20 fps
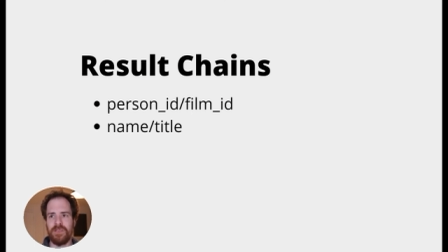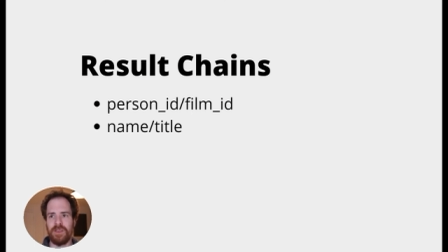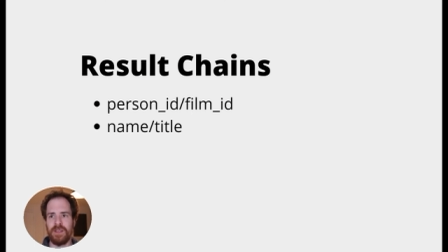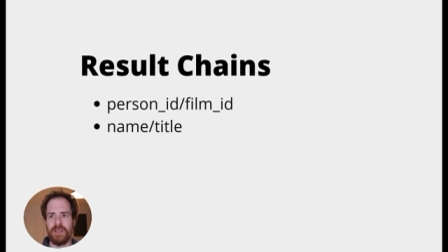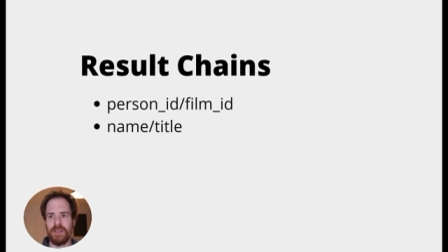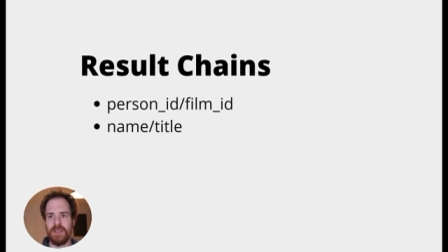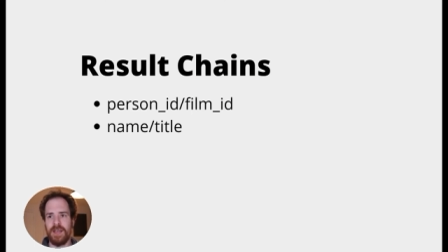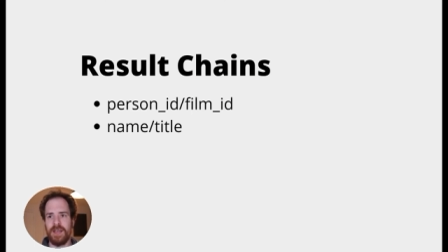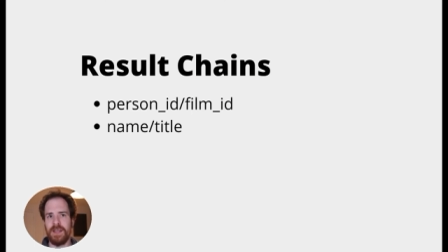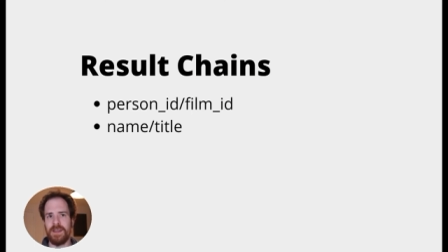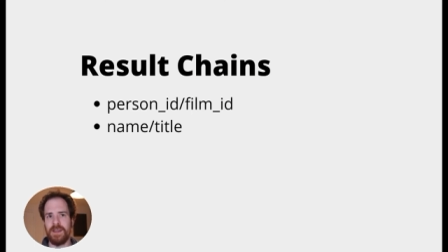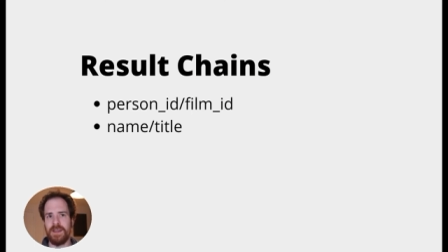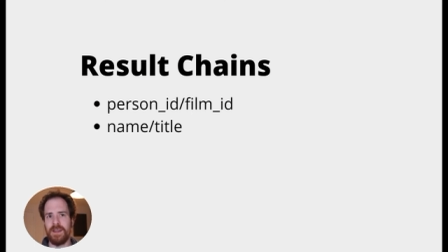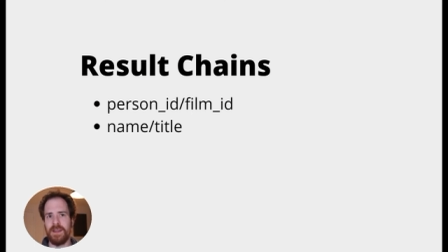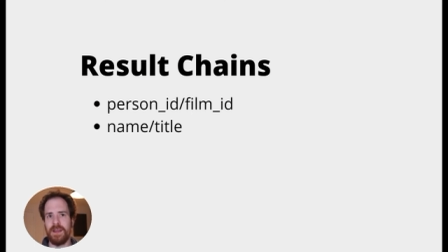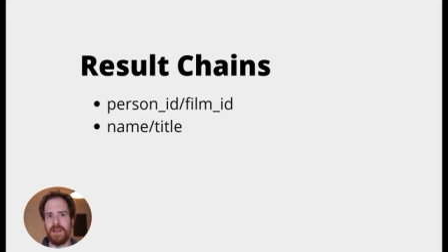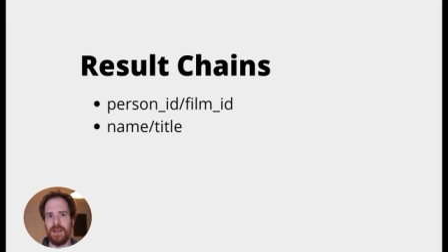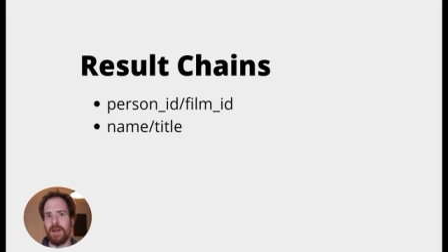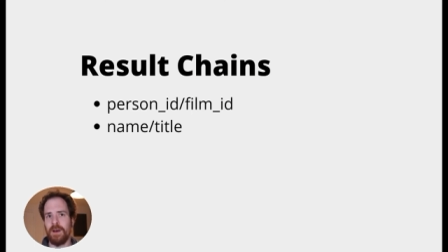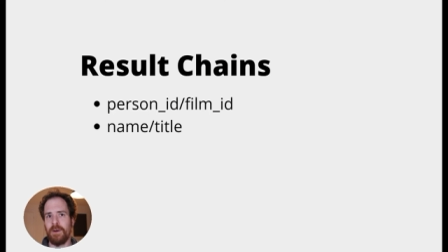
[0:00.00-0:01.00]
And
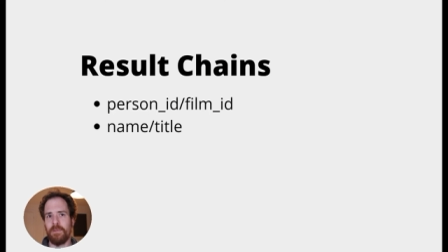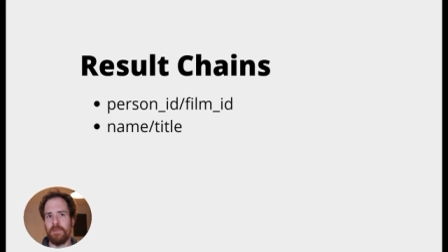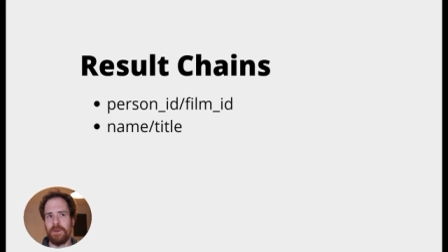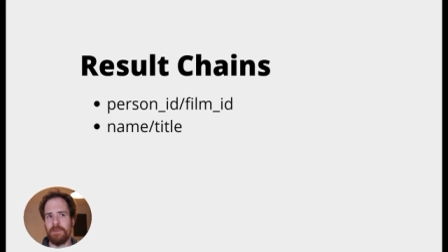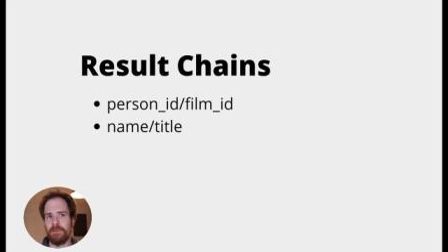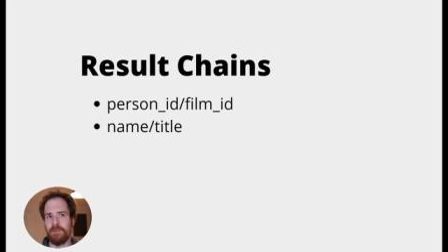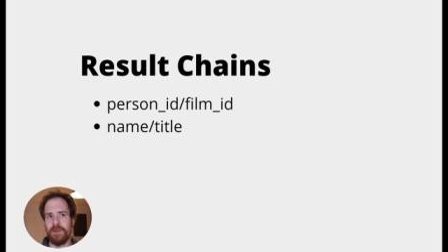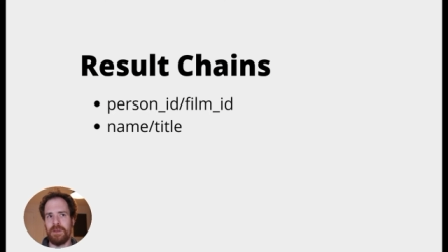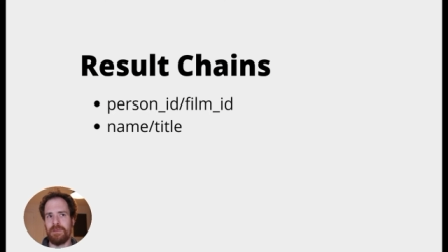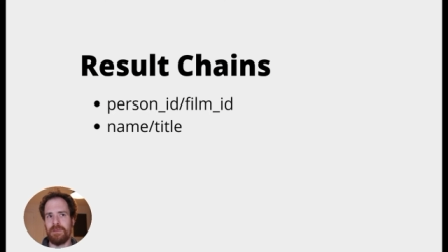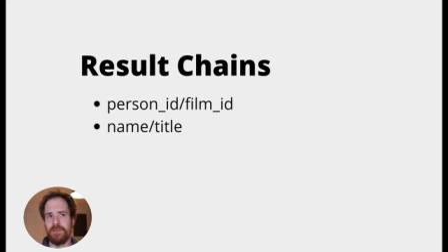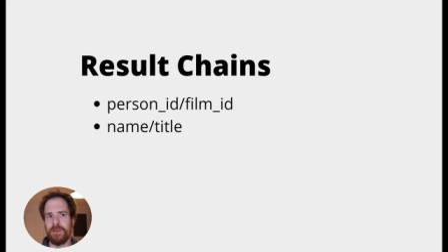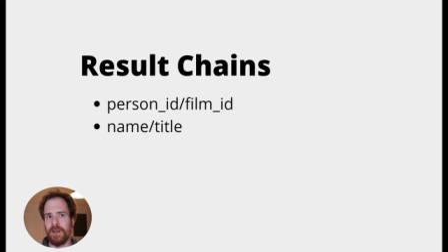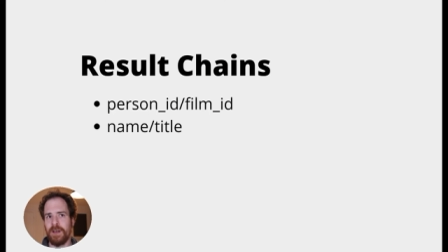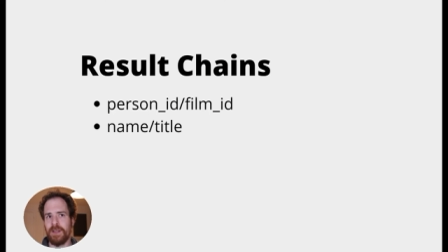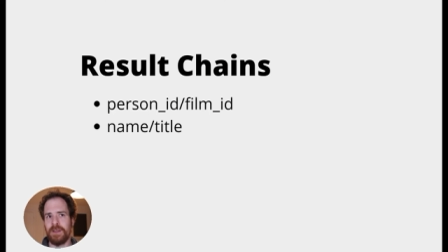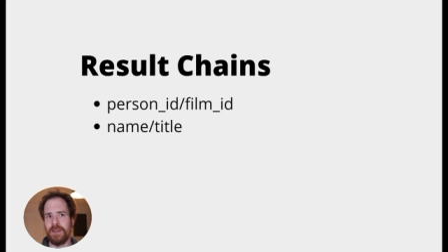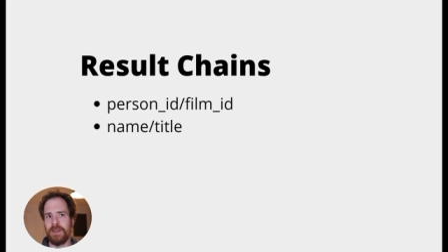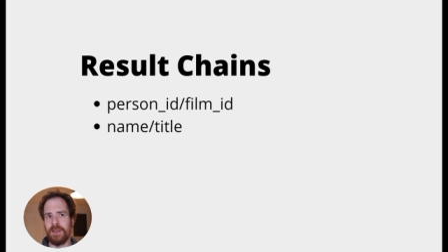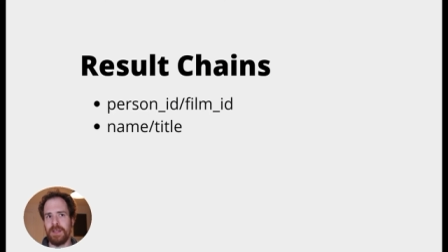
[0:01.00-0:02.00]
then uh, when we've
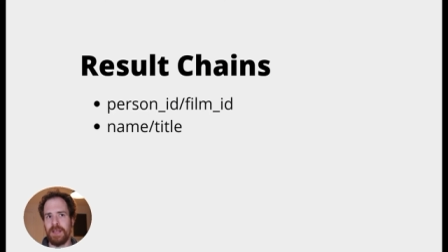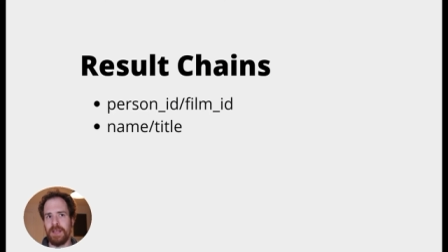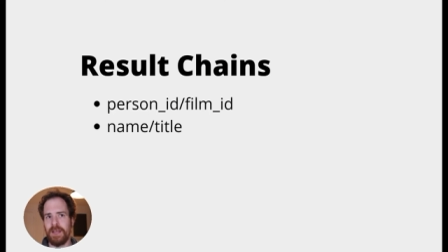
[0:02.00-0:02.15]
done